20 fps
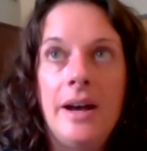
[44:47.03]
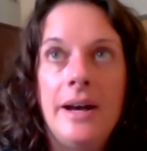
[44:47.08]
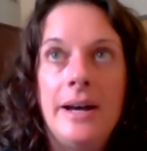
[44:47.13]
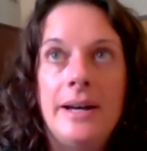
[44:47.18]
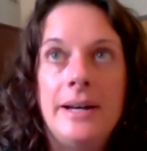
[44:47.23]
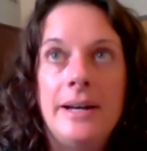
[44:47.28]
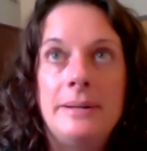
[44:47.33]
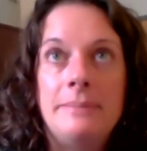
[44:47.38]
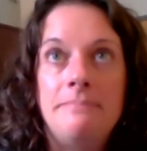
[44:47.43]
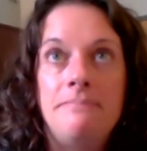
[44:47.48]

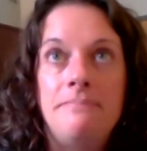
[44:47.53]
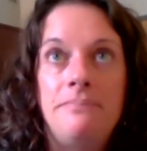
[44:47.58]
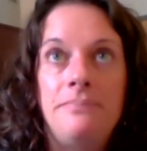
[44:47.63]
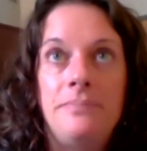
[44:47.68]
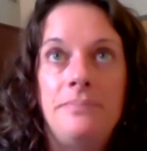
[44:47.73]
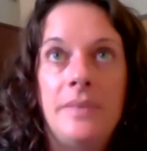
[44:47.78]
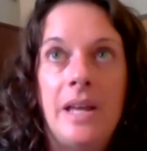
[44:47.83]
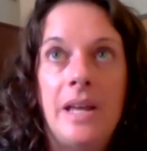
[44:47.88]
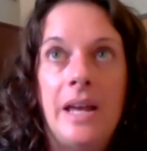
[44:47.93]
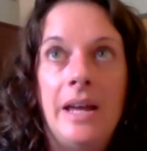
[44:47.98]

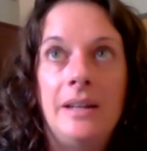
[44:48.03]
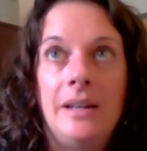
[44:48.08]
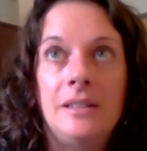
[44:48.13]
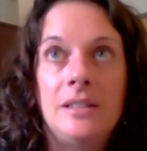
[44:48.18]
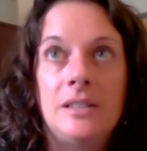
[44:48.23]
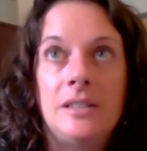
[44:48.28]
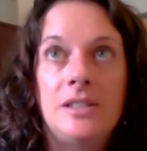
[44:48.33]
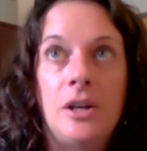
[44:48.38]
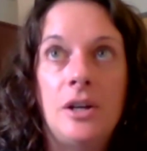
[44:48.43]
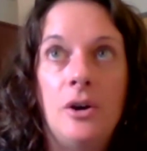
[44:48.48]

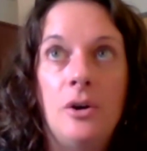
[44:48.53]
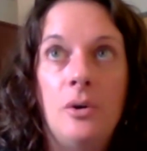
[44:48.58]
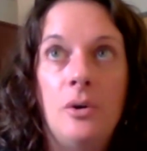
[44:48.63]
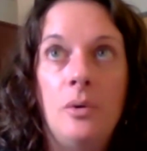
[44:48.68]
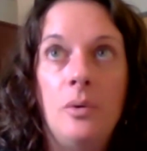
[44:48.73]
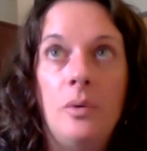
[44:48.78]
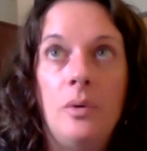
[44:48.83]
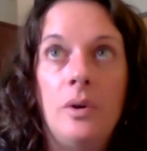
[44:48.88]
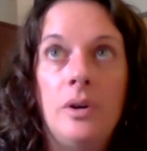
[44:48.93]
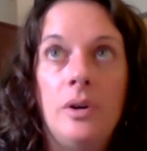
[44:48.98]
And
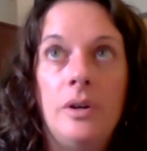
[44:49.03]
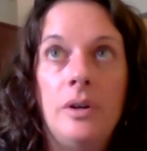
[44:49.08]
so,